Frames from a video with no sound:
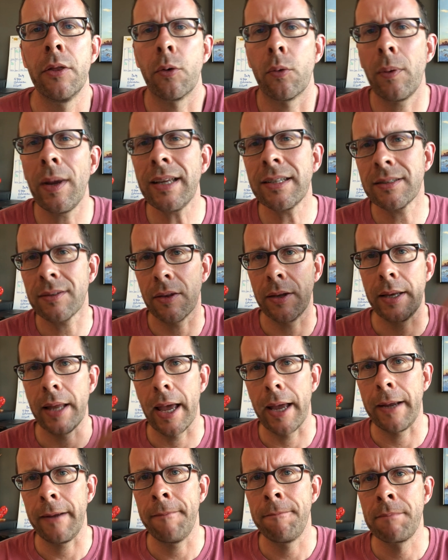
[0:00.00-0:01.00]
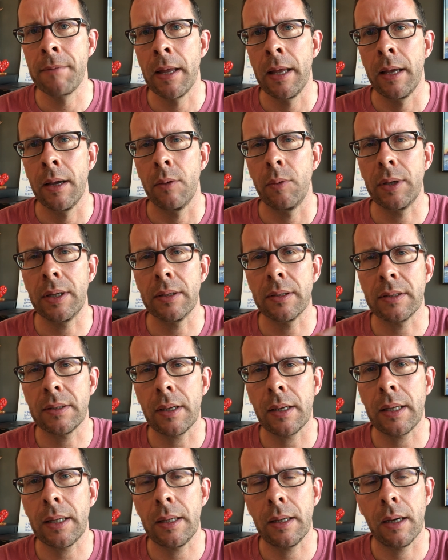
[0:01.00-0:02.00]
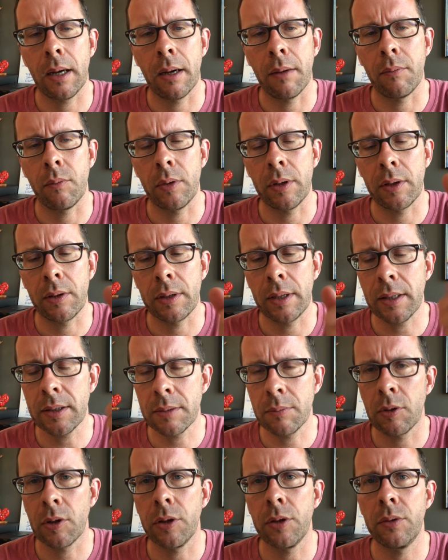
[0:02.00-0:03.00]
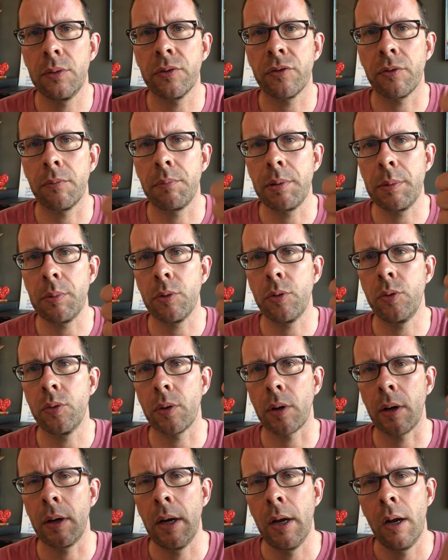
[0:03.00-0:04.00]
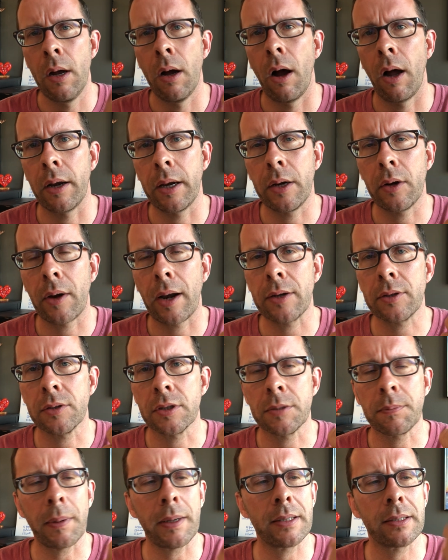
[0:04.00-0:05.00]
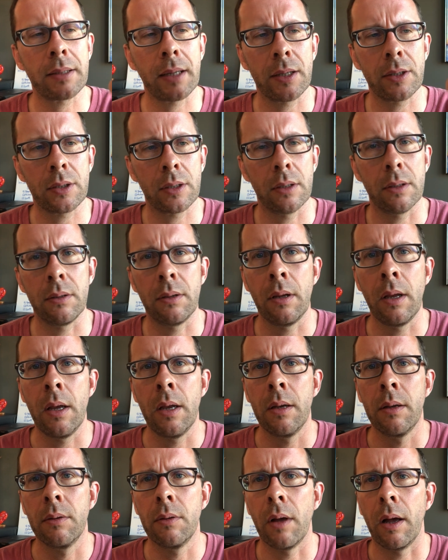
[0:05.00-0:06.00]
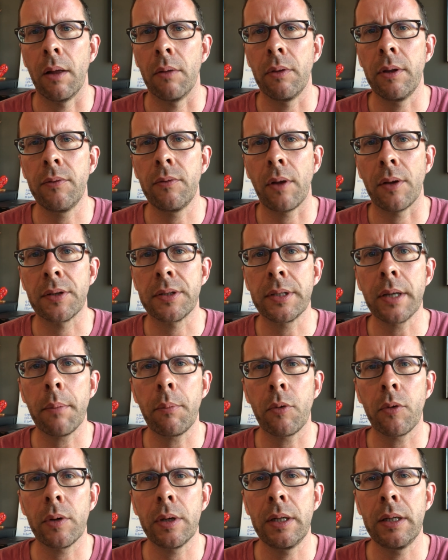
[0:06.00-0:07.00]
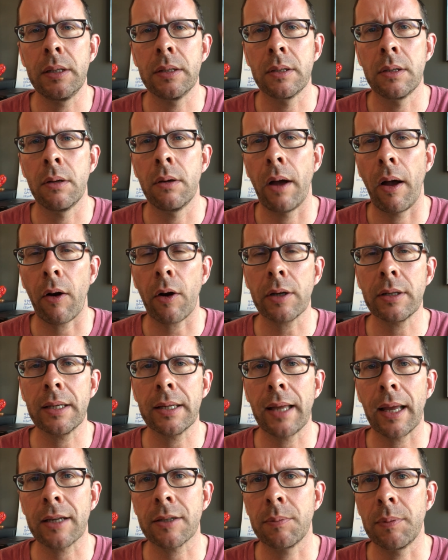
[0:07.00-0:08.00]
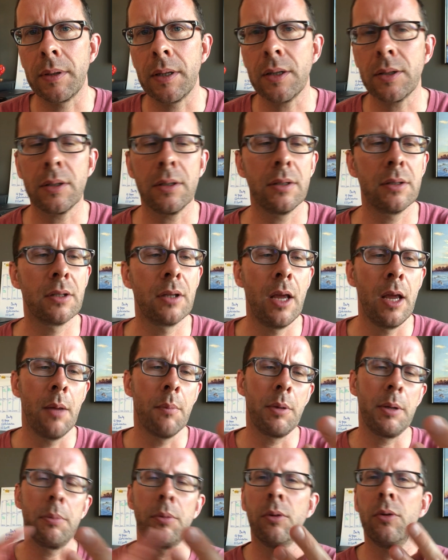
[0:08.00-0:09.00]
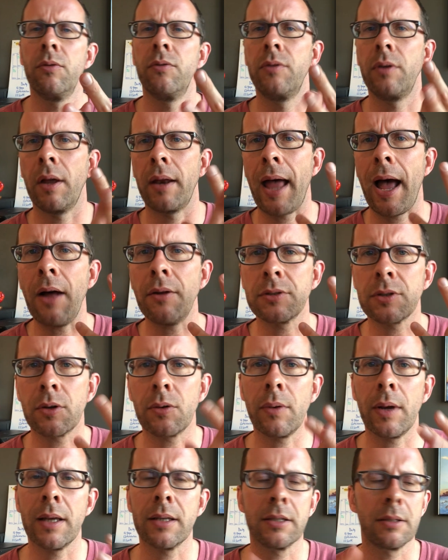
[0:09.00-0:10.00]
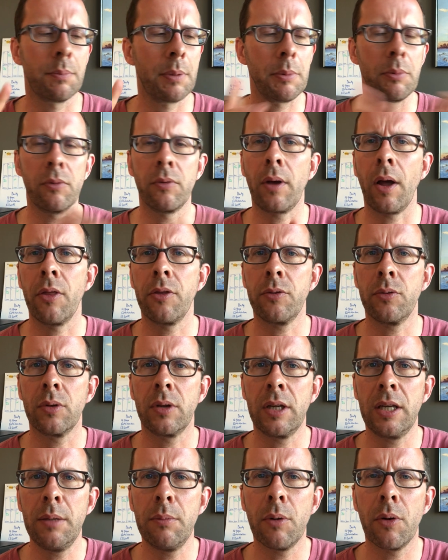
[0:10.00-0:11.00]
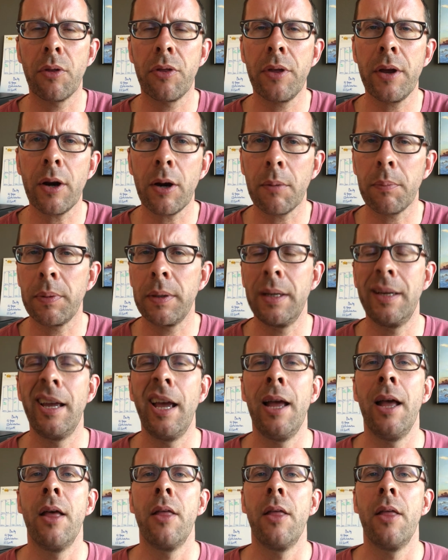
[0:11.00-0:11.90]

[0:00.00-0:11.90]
the rest of the day, we can get some clues from people who were on International Space Station, lived on submarines, Arctic expeditions, people who've done house arrest, people who've gone through chemotherapy.